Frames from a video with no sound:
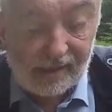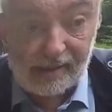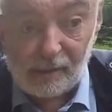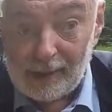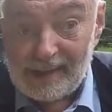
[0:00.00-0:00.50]

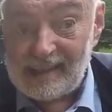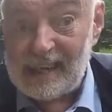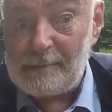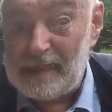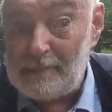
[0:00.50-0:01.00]
the rain
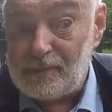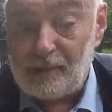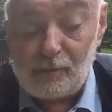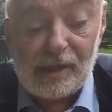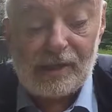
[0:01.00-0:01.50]
kit keeps it
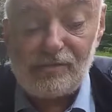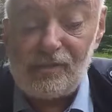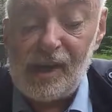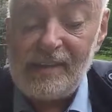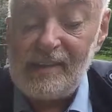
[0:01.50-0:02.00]
really
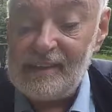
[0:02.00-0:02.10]
dry.